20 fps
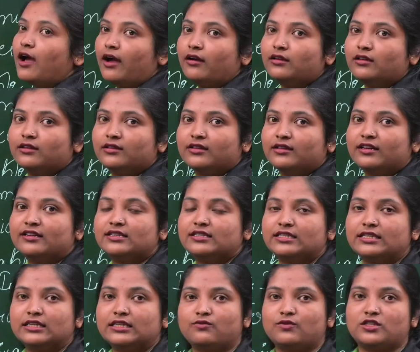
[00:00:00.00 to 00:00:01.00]
The disease
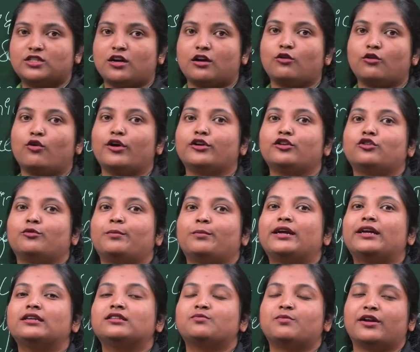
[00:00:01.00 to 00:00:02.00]
which are going to be
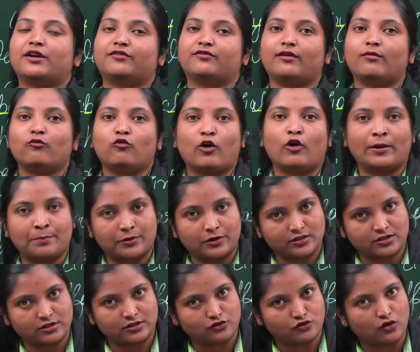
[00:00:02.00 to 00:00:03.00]
spread from one person
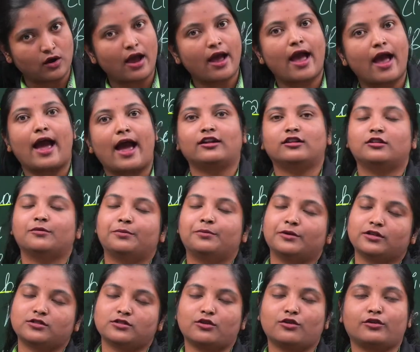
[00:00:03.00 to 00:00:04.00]
to another person, okay.